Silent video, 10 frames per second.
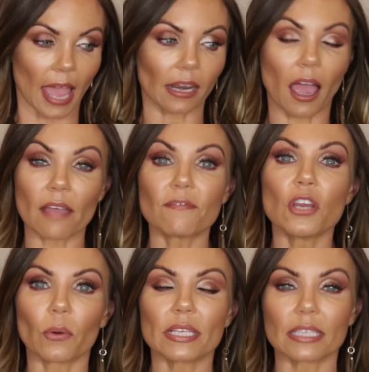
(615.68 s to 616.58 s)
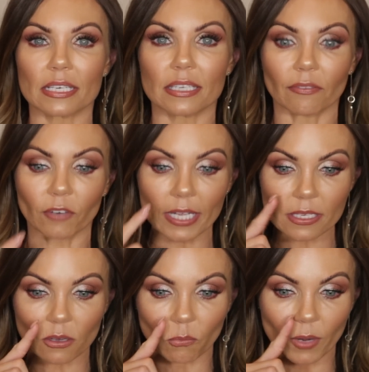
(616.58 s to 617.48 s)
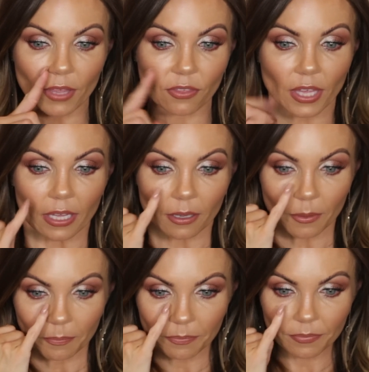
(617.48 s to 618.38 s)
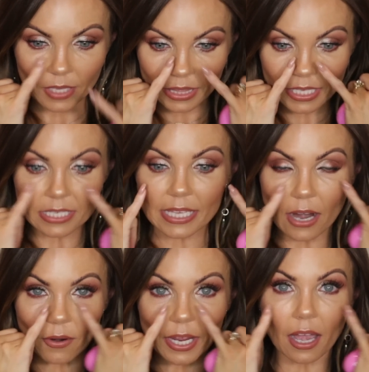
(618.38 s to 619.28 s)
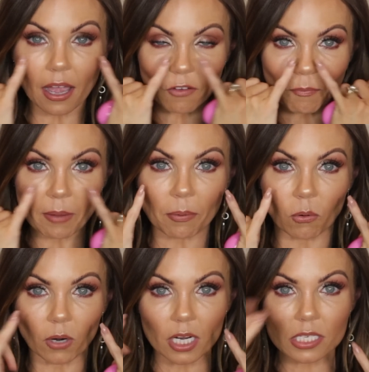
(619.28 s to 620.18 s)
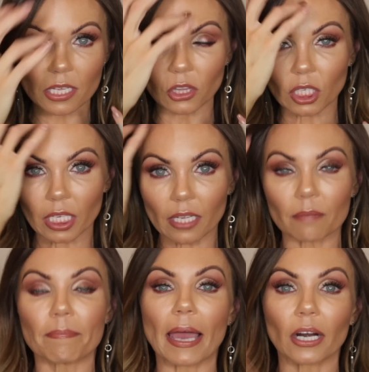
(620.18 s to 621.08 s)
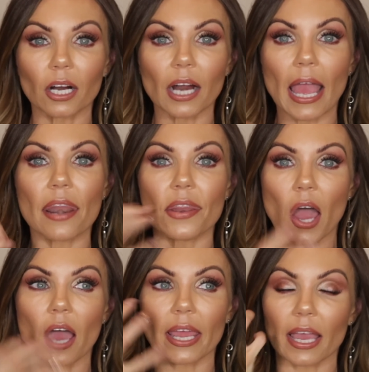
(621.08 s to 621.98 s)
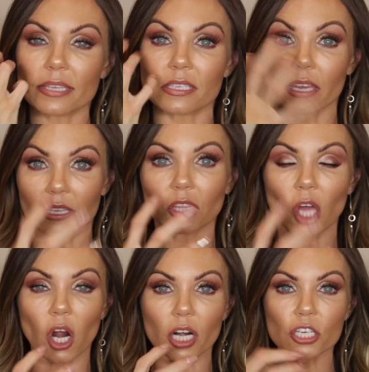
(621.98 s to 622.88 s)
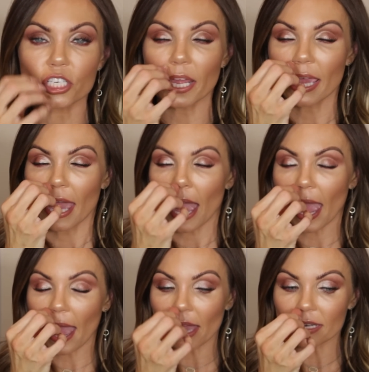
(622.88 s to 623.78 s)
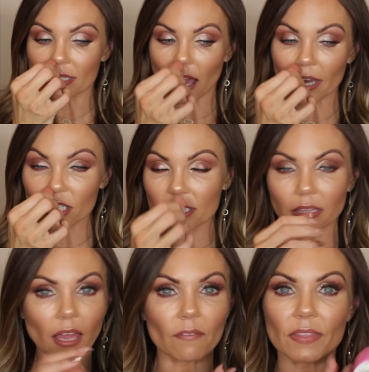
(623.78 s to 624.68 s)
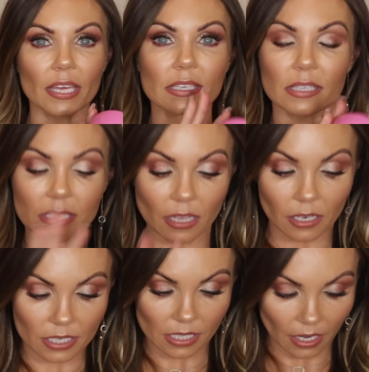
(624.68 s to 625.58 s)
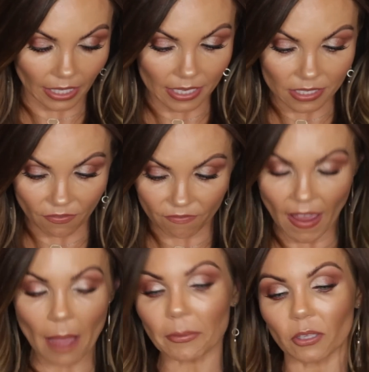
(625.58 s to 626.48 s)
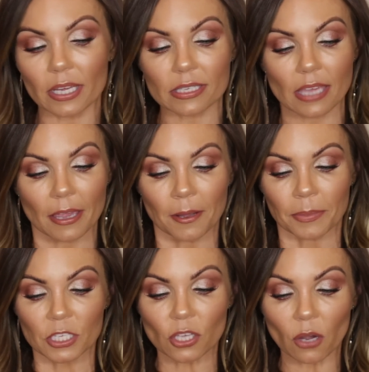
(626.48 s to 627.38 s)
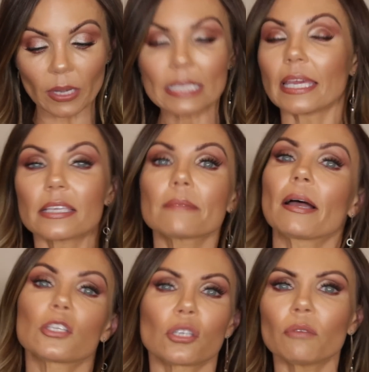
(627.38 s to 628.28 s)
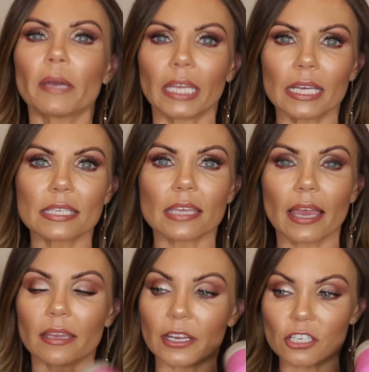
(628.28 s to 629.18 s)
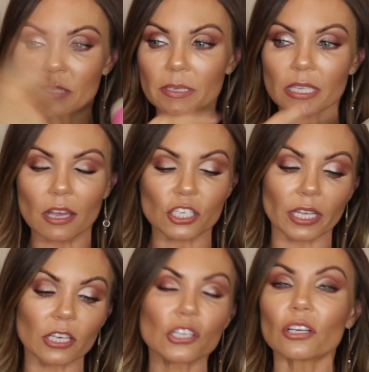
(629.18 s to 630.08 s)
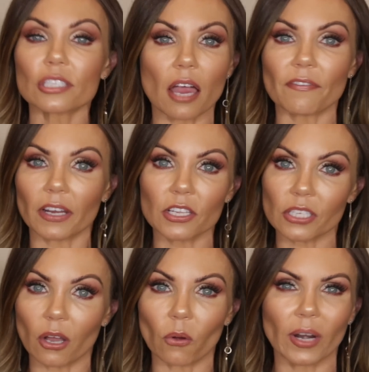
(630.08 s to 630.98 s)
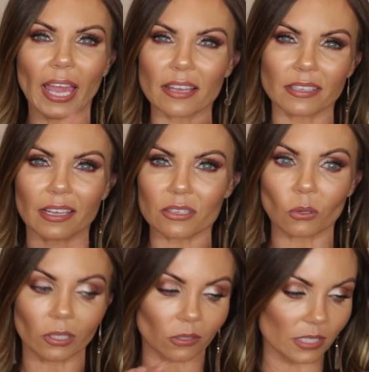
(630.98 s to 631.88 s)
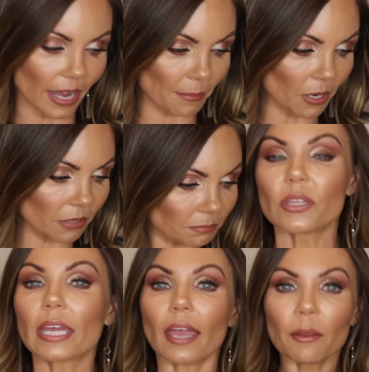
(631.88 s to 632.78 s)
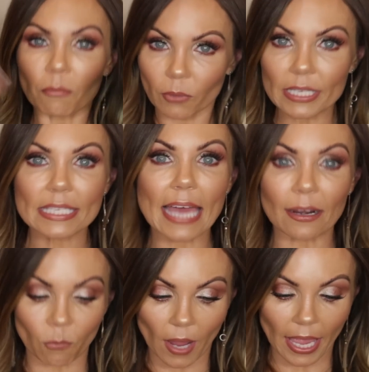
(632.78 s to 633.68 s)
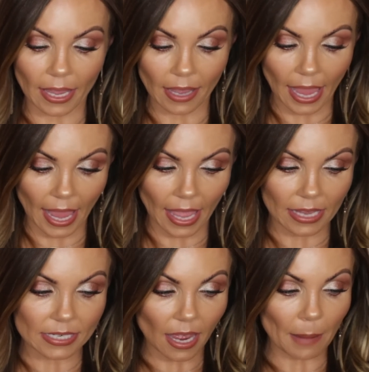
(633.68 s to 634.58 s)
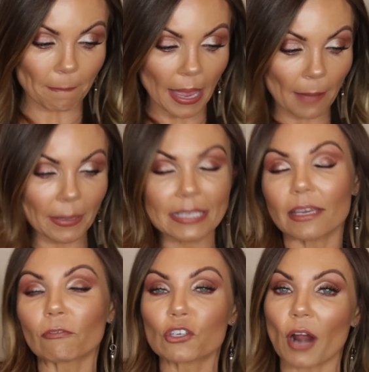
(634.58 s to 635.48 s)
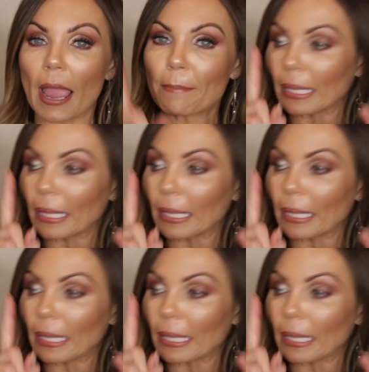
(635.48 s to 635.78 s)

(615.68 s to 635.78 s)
And I've noticed a difference with this area of my pores looking better and not as enlarged. And I just love this. This Clarisonic is fabulous. So it takes about two minutes and I just massage it. It turns off on its own. It has like its own little timer. So then I rinse that away and I pat myself dry.